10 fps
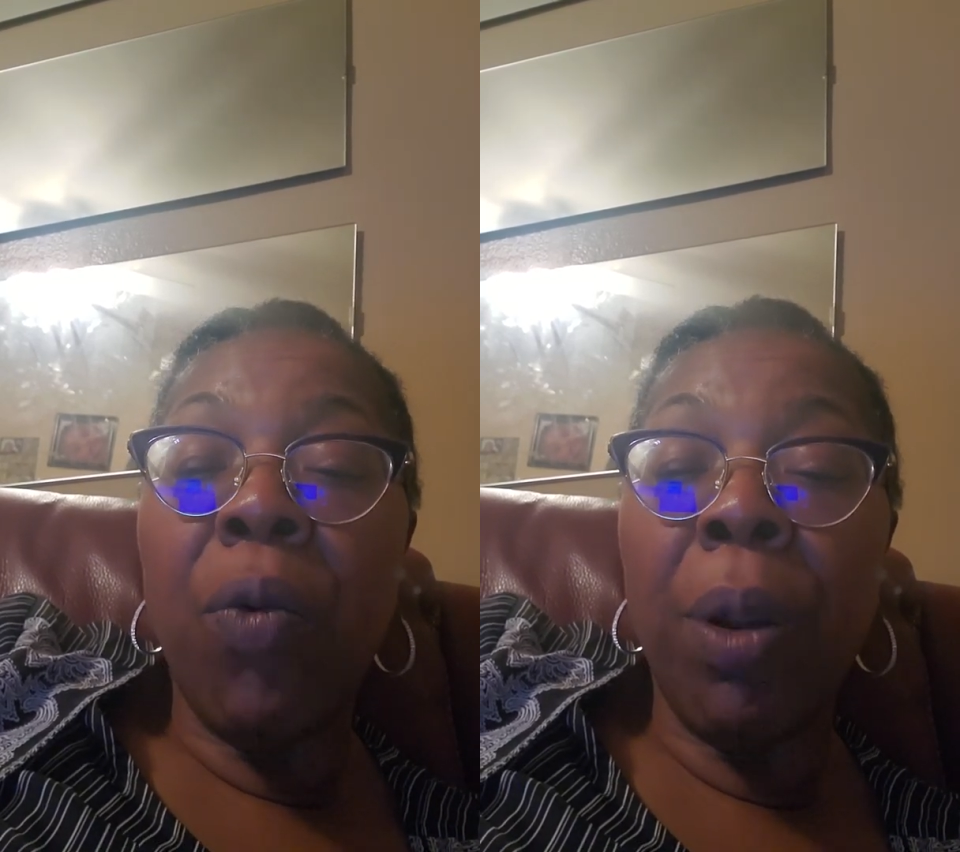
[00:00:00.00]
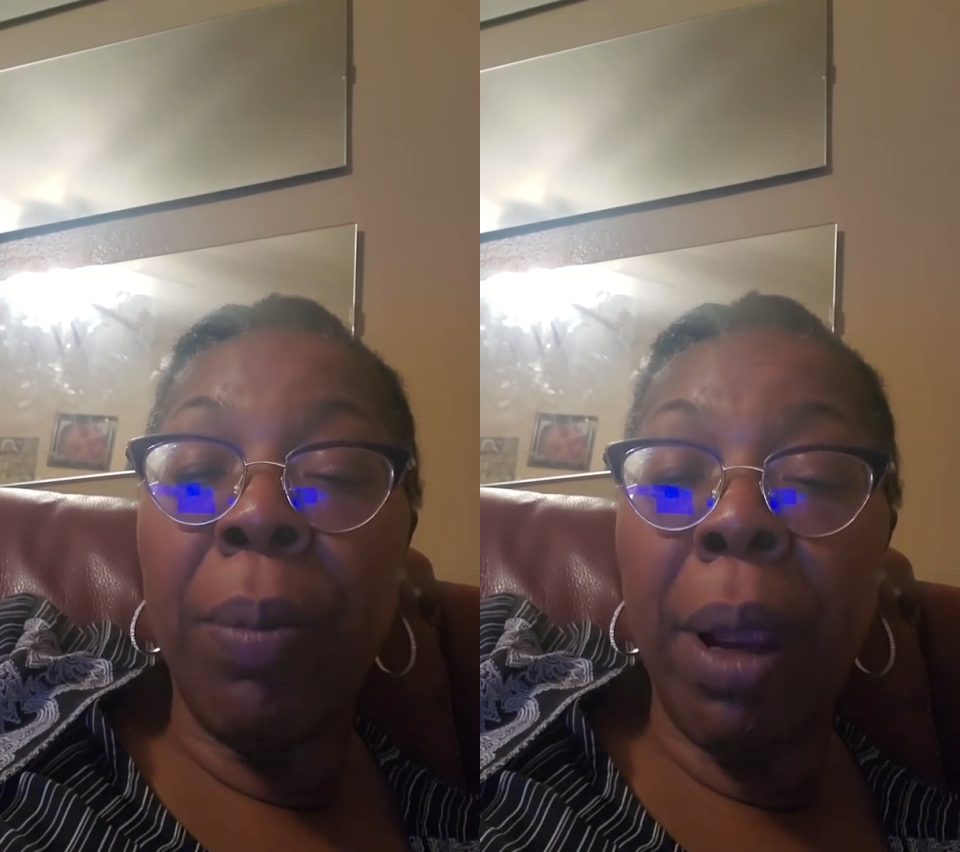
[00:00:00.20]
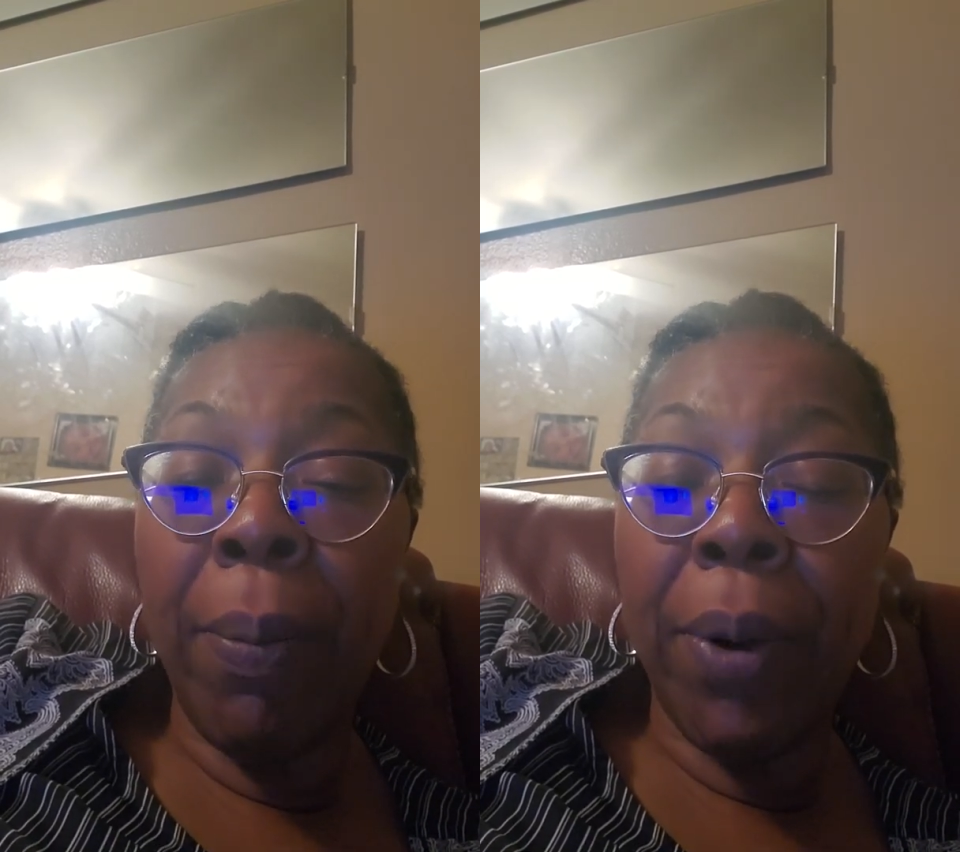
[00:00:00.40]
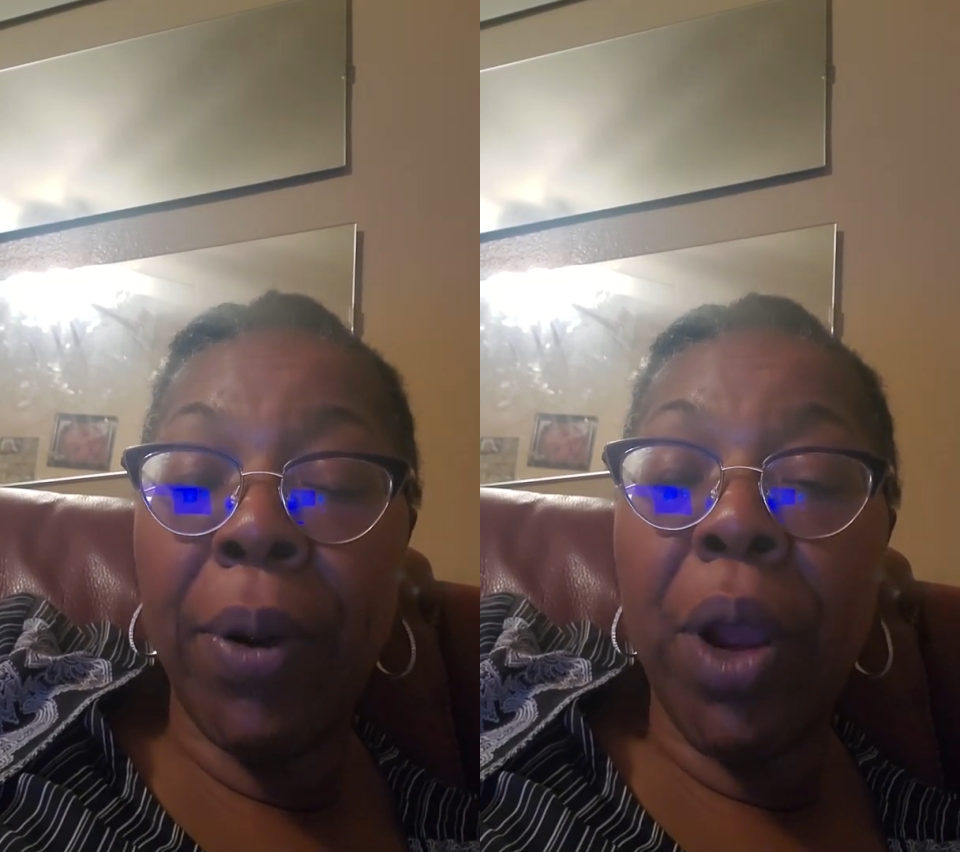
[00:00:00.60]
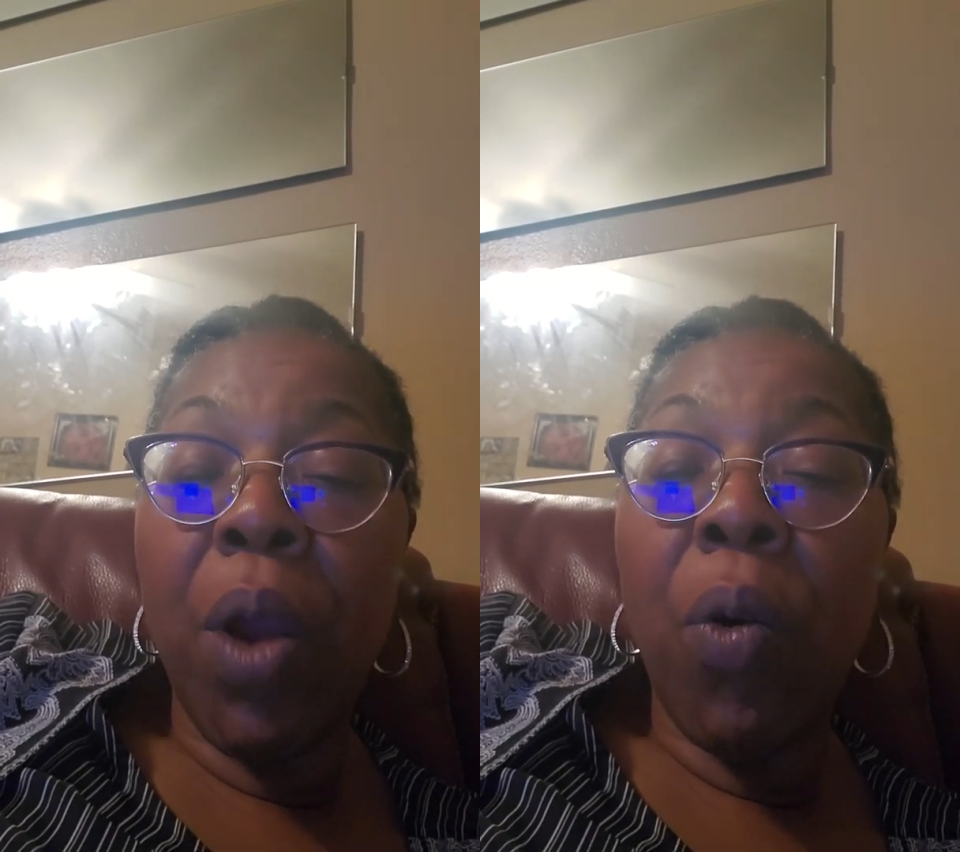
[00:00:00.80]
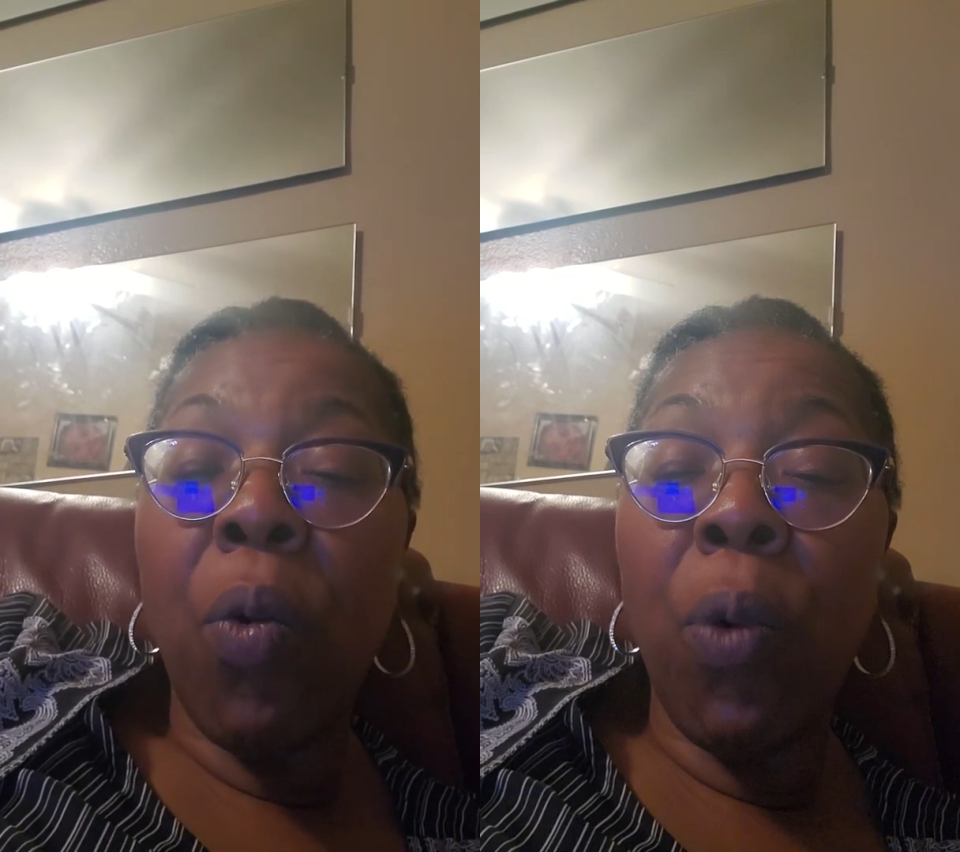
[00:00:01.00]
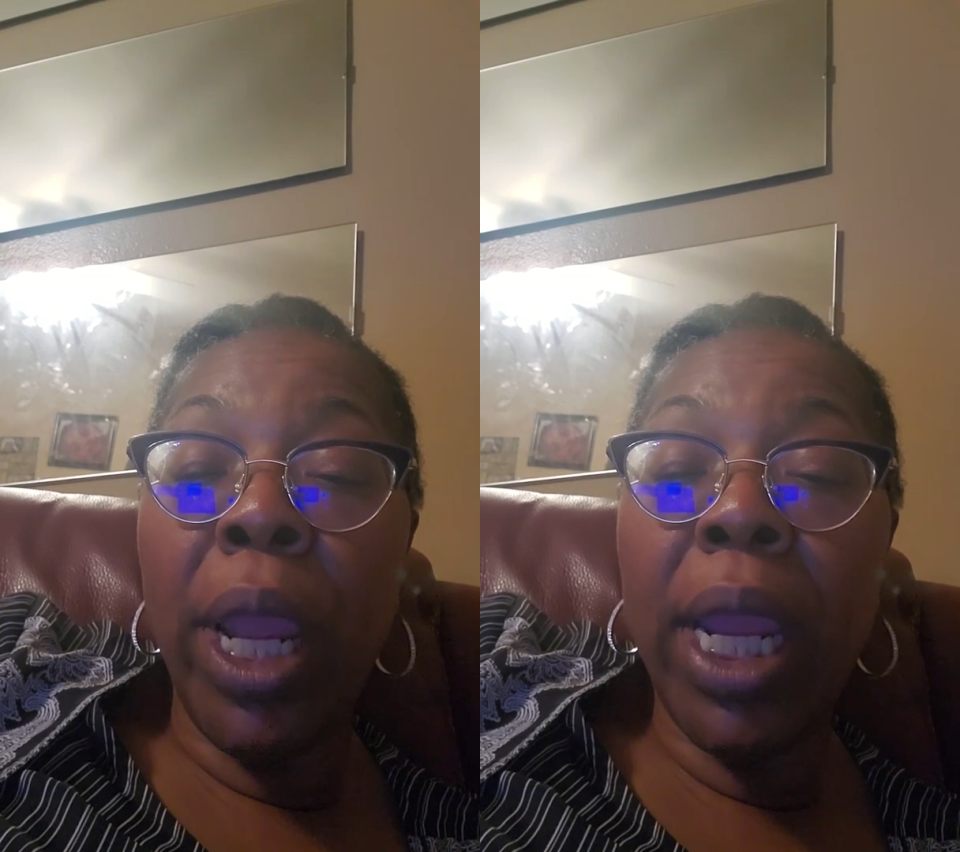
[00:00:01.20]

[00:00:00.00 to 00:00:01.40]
Remember, we